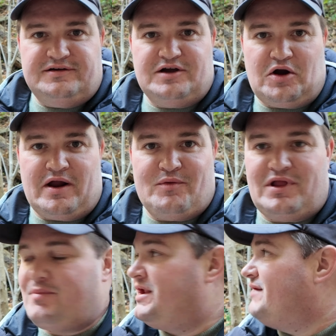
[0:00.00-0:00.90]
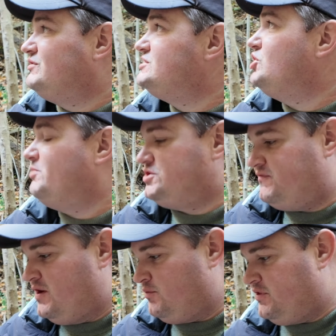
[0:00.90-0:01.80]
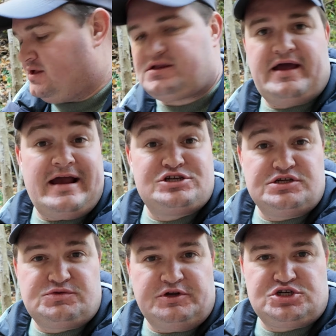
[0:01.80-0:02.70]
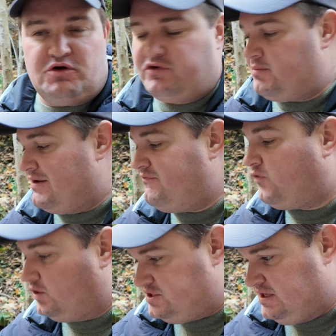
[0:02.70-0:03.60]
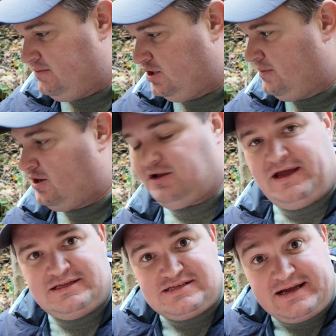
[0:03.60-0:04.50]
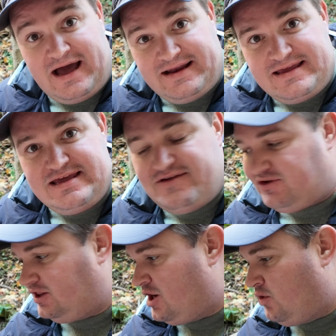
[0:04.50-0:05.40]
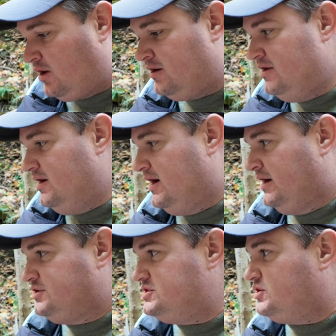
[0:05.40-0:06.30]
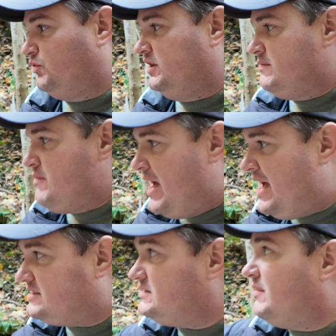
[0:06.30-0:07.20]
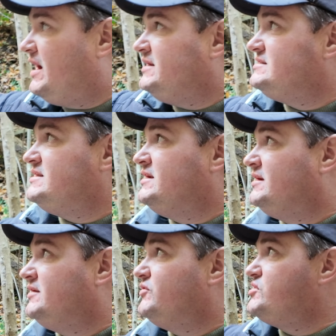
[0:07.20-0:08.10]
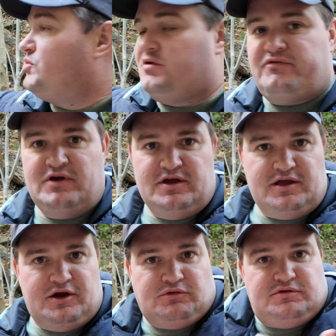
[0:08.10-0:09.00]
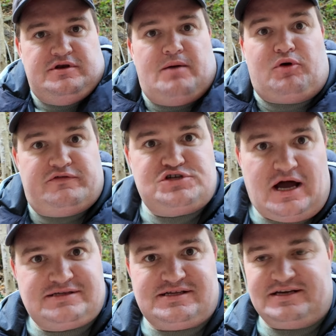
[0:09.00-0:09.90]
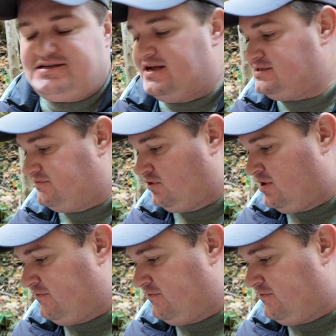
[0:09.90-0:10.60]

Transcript: All right, well, I've been having so much fun with this. I actually switched over to my 14mm lens and got even lower, just to really maximize the sort of, number of shots that it takes for